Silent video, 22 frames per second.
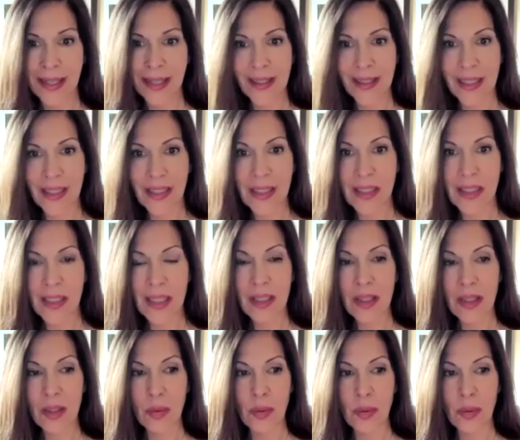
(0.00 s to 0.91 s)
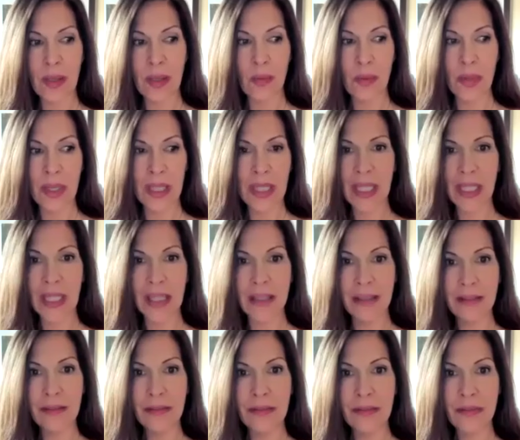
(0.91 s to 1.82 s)
that's not the right way to
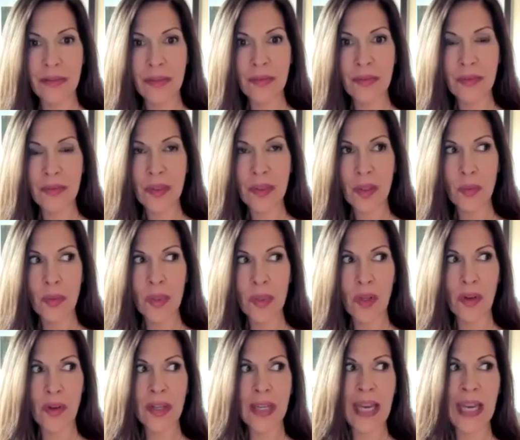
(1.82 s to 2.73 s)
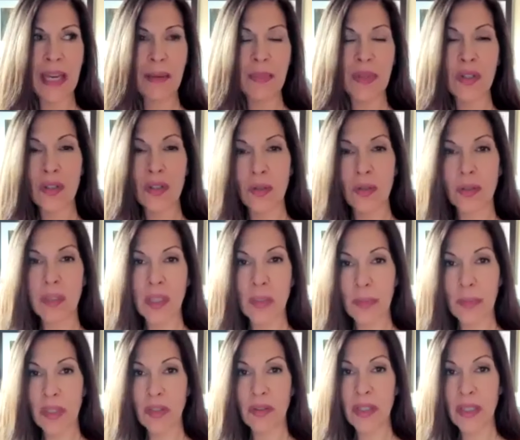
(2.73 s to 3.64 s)
live. We all came here to
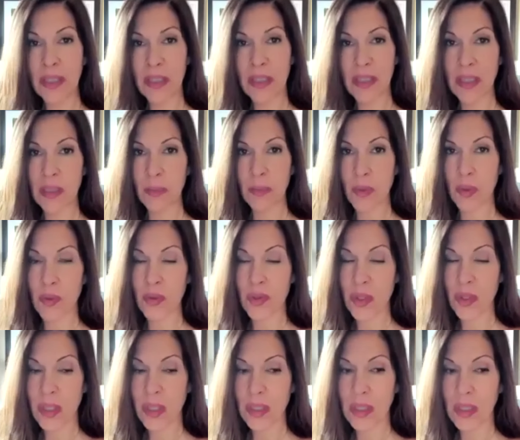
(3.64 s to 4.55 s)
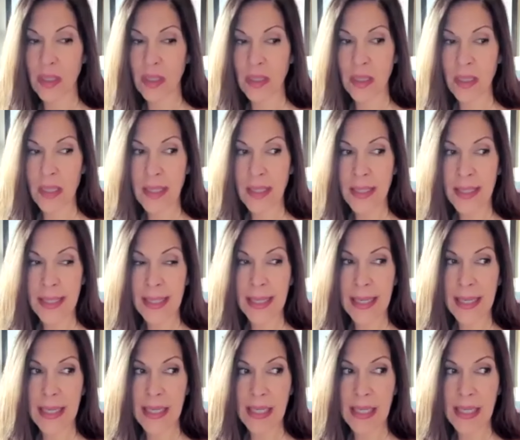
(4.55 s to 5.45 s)
experience emotions.
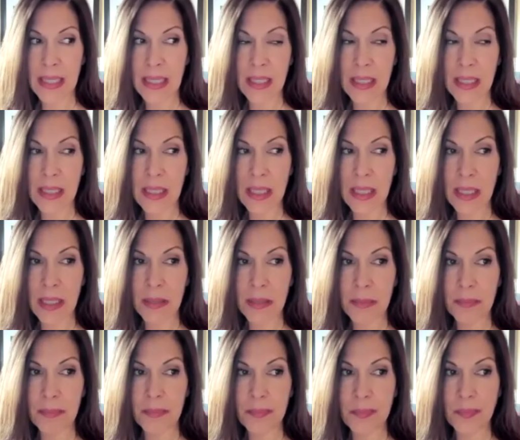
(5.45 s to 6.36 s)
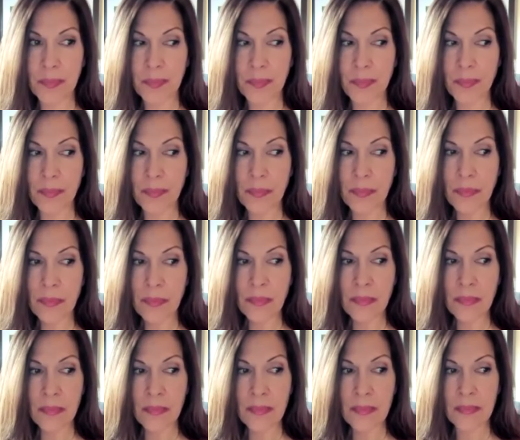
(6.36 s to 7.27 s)
And um,
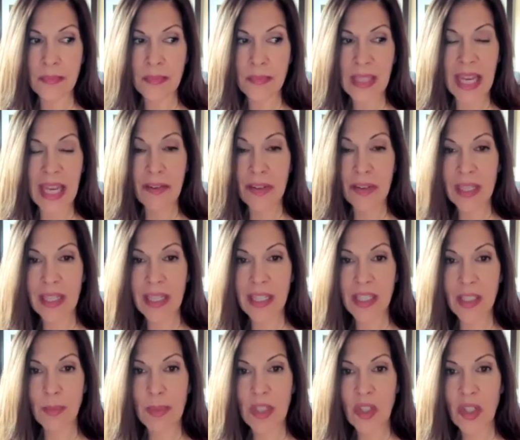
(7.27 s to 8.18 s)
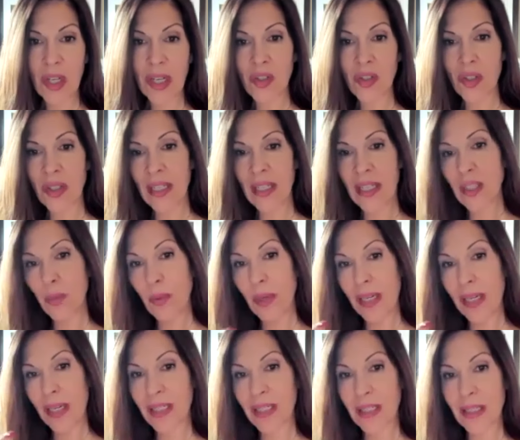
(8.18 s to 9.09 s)
everything has to be changed. And that's
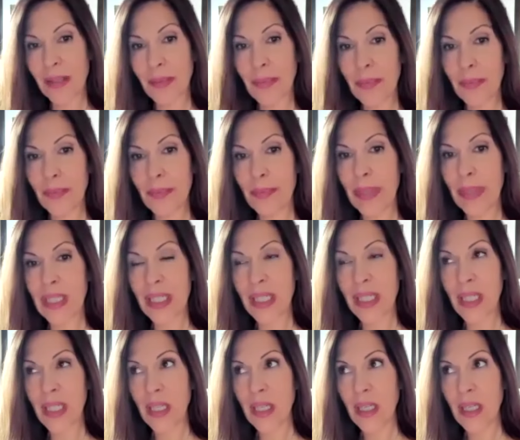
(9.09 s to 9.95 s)
why it's a bit